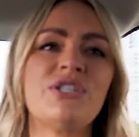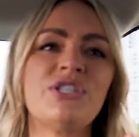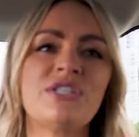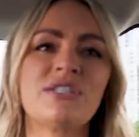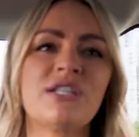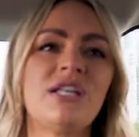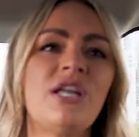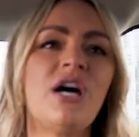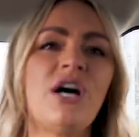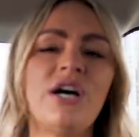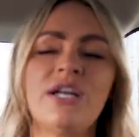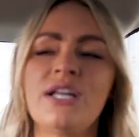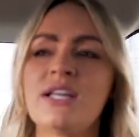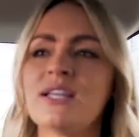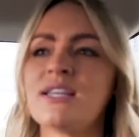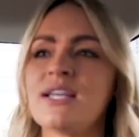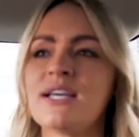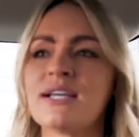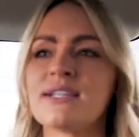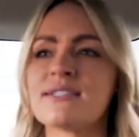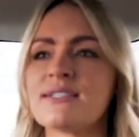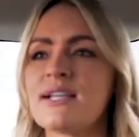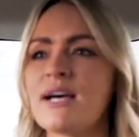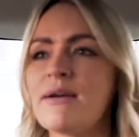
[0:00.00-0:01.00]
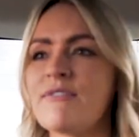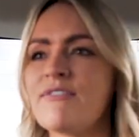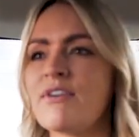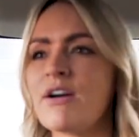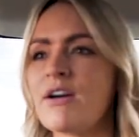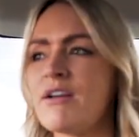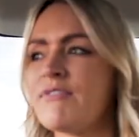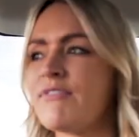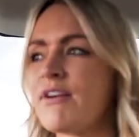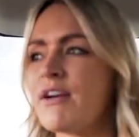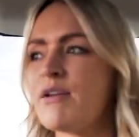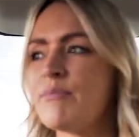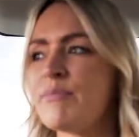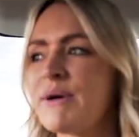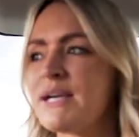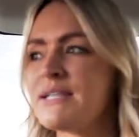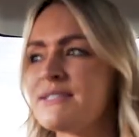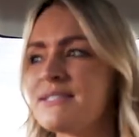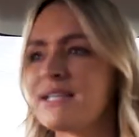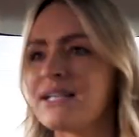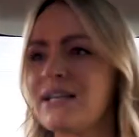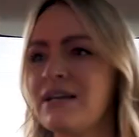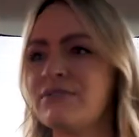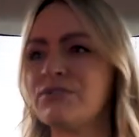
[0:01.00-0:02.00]
we're just learning things, like very very
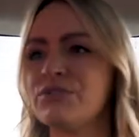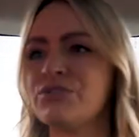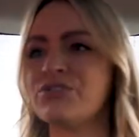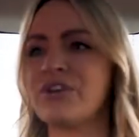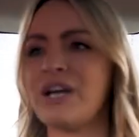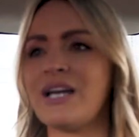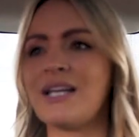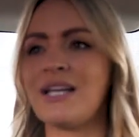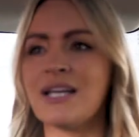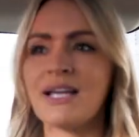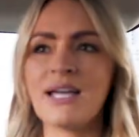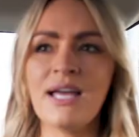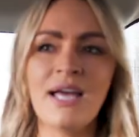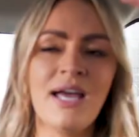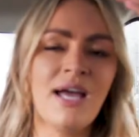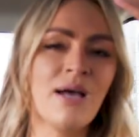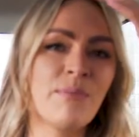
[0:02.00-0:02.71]
basic level training.